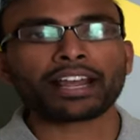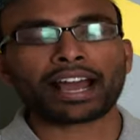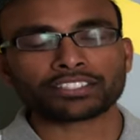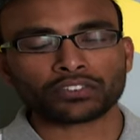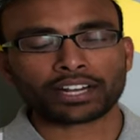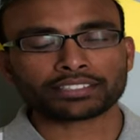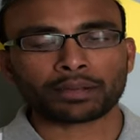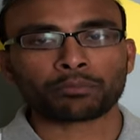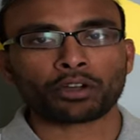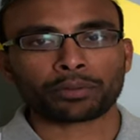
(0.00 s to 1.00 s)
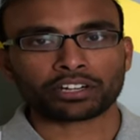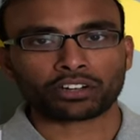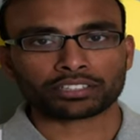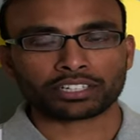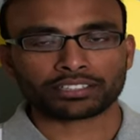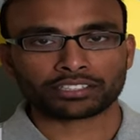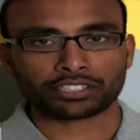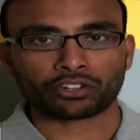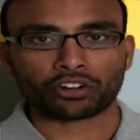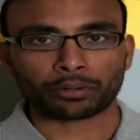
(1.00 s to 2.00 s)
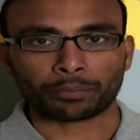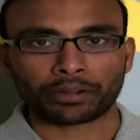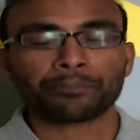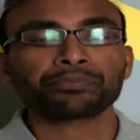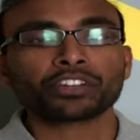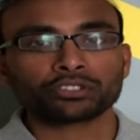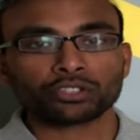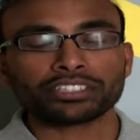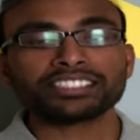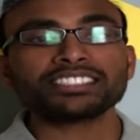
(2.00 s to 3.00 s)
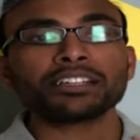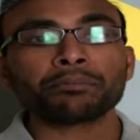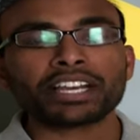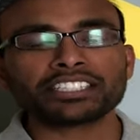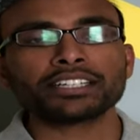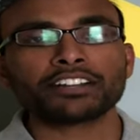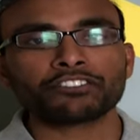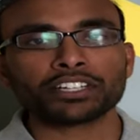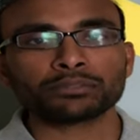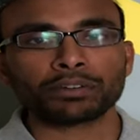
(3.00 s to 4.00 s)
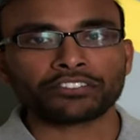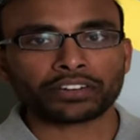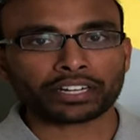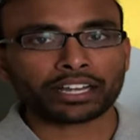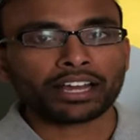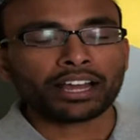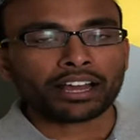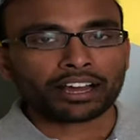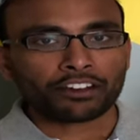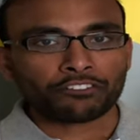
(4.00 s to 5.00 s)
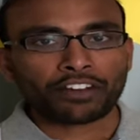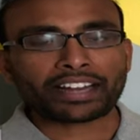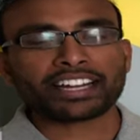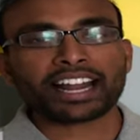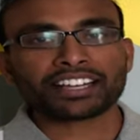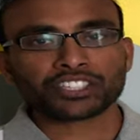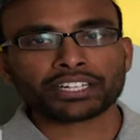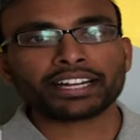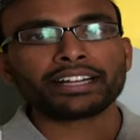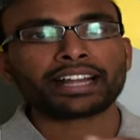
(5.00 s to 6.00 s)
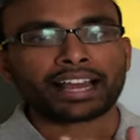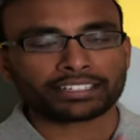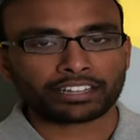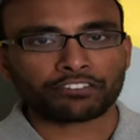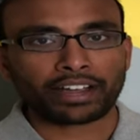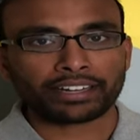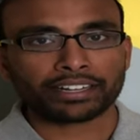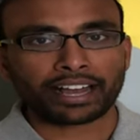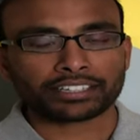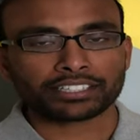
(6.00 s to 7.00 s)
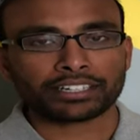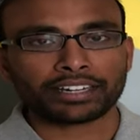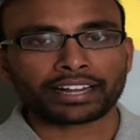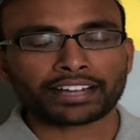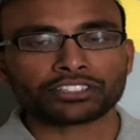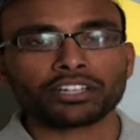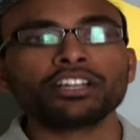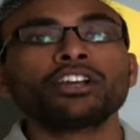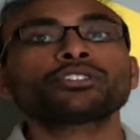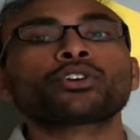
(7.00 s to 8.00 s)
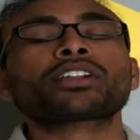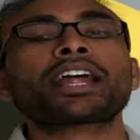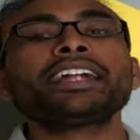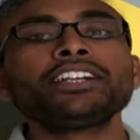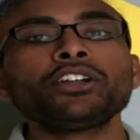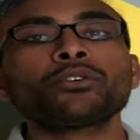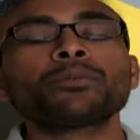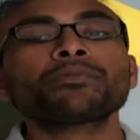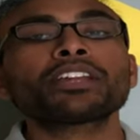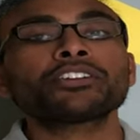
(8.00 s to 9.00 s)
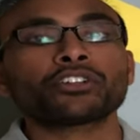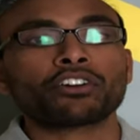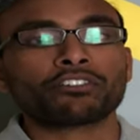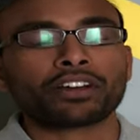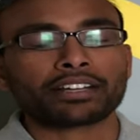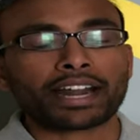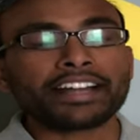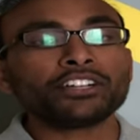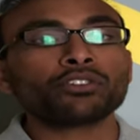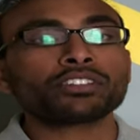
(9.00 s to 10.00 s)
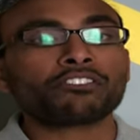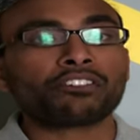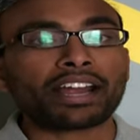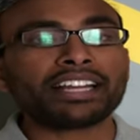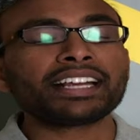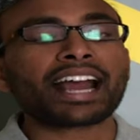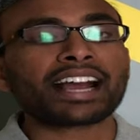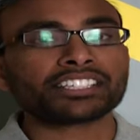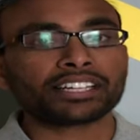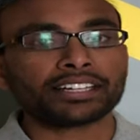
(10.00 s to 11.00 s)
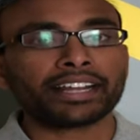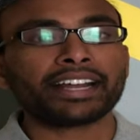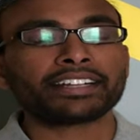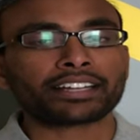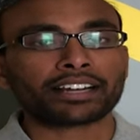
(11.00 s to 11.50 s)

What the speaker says: as well as employment authorization document. So this is the major difference between final action date and the filing action date actually. So right now the filing action date